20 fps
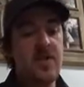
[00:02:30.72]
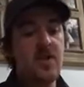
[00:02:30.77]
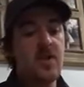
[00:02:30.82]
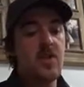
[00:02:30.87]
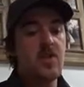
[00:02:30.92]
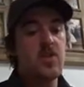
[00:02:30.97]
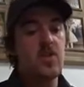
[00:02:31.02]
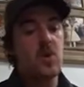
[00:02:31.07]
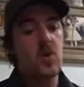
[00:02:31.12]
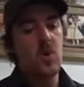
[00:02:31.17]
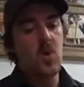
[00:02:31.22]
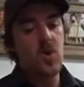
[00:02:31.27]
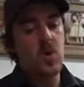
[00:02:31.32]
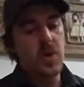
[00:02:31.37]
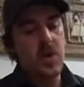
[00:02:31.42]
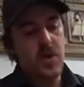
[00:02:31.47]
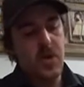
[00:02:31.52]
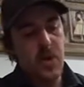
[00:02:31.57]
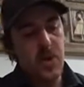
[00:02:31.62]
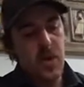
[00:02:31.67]
The
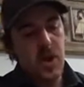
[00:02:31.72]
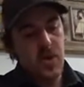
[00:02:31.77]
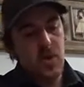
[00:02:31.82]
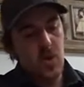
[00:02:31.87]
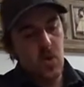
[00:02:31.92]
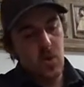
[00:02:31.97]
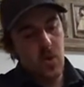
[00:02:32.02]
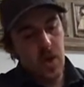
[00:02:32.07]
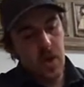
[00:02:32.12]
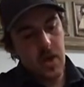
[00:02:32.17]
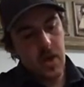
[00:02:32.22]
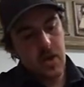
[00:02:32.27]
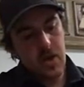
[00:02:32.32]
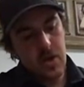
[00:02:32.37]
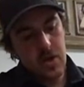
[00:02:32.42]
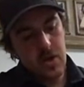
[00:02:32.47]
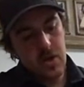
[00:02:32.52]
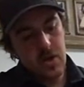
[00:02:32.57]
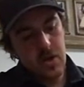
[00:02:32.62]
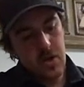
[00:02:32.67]
only thing I don't like
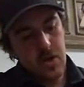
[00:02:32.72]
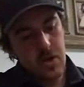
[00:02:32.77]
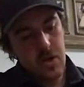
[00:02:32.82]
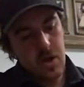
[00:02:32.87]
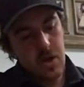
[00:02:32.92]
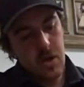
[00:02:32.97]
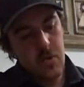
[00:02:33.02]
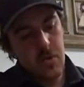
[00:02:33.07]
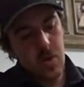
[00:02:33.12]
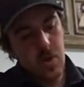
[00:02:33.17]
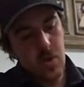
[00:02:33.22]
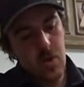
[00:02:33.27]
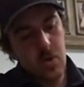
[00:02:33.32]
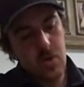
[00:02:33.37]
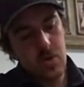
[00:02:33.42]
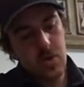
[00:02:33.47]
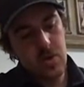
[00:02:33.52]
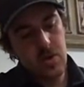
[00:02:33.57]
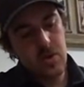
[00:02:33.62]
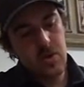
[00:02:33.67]

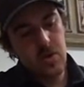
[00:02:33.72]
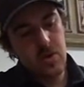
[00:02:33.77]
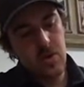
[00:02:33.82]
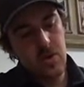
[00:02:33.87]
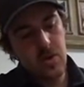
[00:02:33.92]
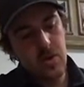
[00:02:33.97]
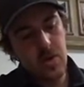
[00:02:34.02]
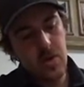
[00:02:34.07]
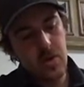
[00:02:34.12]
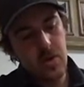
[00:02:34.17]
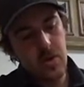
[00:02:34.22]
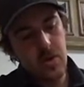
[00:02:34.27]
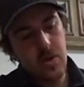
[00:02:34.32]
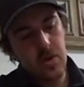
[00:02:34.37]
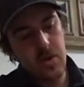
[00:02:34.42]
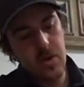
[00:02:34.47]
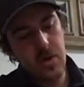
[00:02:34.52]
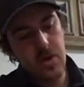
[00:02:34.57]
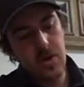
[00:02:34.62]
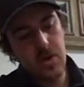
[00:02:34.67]
about
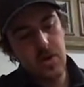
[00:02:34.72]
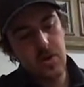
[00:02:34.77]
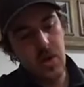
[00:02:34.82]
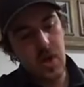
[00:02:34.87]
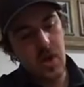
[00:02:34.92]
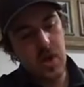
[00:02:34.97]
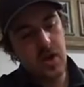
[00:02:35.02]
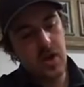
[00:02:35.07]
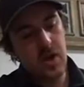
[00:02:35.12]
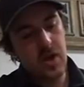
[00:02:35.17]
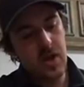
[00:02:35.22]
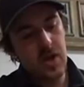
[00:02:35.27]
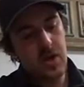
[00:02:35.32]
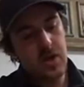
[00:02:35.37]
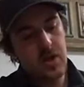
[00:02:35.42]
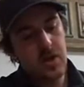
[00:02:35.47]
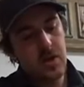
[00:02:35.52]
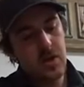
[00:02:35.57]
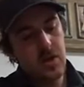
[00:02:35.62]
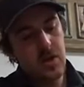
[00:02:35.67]
the string kit
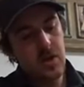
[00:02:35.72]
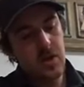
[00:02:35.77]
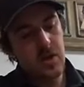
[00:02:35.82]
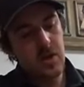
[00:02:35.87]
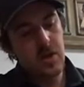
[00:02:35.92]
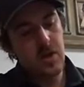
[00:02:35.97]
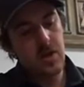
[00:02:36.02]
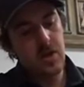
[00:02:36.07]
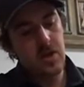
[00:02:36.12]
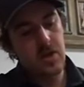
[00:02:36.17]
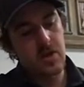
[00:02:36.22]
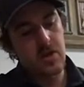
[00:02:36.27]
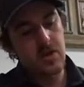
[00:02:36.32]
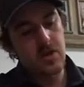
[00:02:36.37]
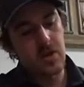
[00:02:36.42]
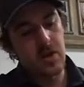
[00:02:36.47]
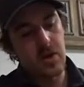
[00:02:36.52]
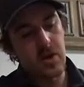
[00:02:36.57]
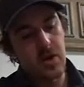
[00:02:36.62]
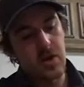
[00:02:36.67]
is
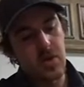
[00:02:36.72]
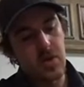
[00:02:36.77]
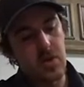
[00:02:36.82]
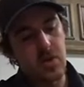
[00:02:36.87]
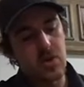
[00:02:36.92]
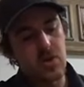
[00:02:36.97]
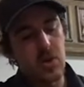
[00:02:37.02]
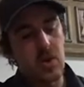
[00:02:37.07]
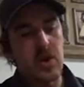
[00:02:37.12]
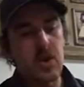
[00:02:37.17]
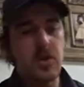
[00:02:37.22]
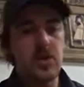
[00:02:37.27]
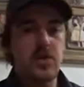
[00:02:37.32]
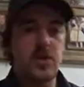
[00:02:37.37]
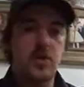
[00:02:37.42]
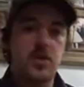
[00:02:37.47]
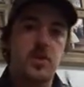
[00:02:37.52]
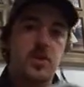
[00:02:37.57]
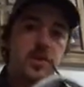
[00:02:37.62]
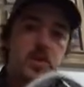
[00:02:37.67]
the
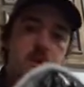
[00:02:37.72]
strings.